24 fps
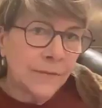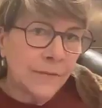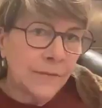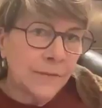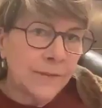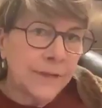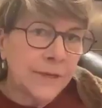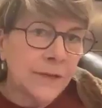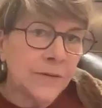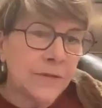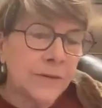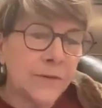
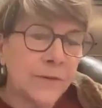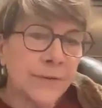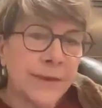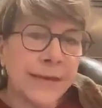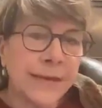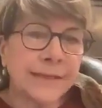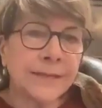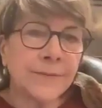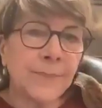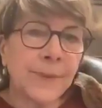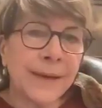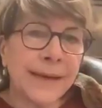When you do
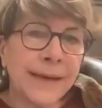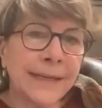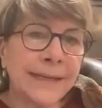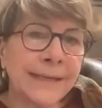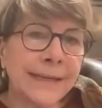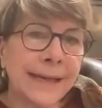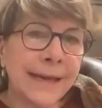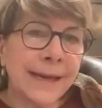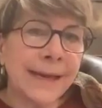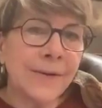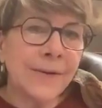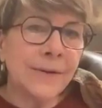that spend
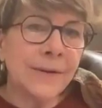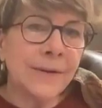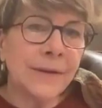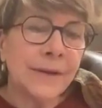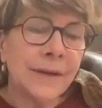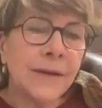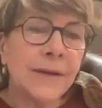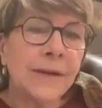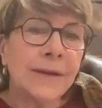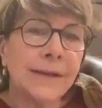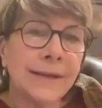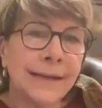down,
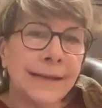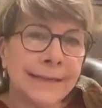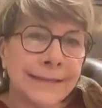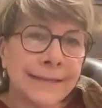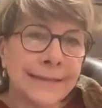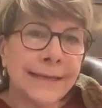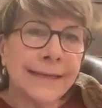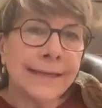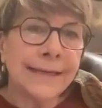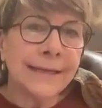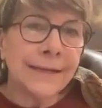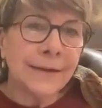that's
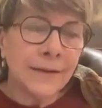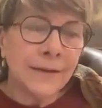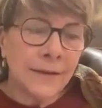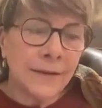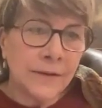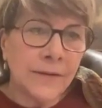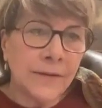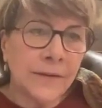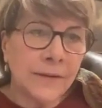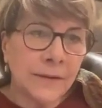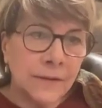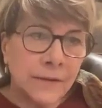it.
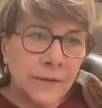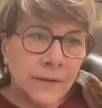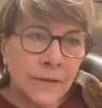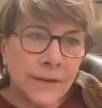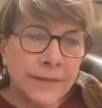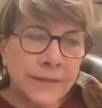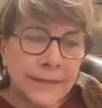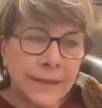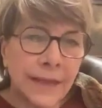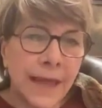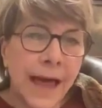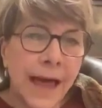
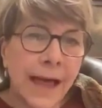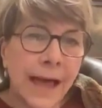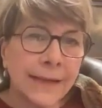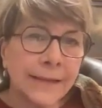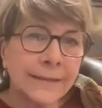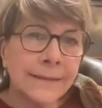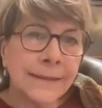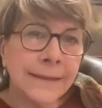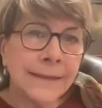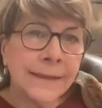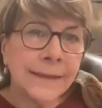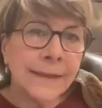It's
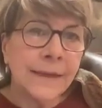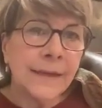locked.